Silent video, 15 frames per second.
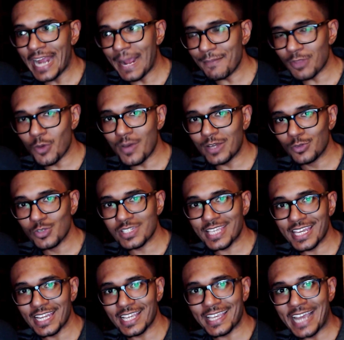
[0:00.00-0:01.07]
I'm the one who's
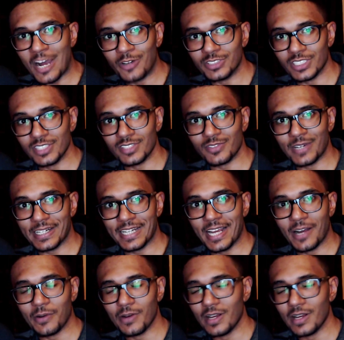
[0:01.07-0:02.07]
getting countered right now.